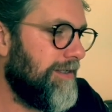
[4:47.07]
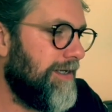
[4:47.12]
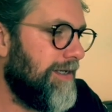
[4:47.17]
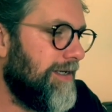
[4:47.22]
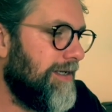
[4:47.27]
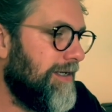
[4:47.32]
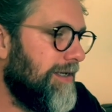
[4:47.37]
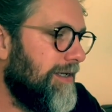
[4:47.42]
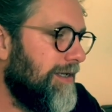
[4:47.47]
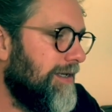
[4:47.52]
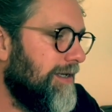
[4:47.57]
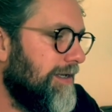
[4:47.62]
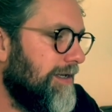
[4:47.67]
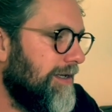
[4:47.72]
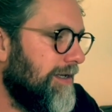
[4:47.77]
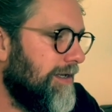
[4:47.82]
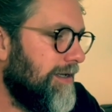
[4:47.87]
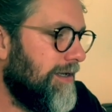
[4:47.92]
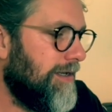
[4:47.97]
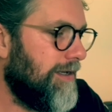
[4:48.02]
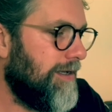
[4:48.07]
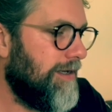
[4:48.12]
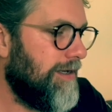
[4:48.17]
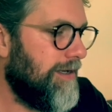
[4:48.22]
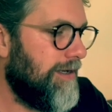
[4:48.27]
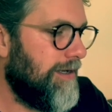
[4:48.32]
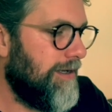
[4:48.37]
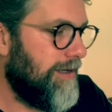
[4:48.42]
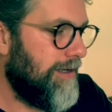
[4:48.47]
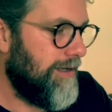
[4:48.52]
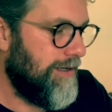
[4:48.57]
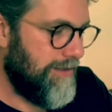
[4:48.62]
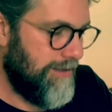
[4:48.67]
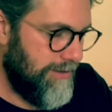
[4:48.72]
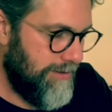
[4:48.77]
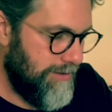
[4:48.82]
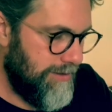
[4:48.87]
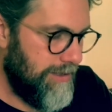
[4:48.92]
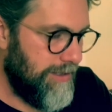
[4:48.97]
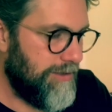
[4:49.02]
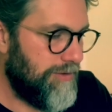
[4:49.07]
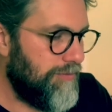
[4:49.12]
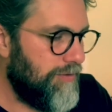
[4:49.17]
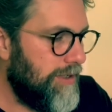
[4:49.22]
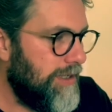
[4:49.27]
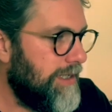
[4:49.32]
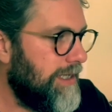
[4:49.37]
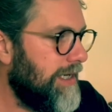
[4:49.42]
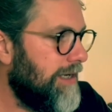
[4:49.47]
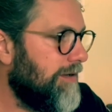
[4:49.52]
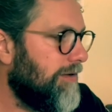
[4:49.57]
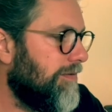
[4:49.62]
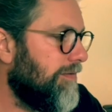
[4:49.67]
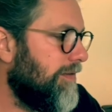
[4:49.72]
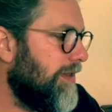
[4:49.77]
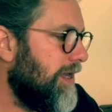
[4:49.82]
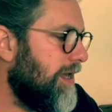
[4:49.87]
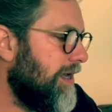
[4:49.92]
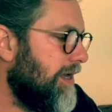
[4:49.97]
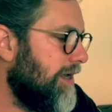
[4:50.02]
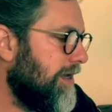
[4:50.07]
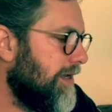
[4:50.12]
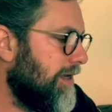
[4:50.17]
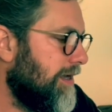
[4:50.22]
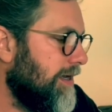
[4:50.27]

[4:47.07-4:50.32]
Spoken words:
that's written down on there.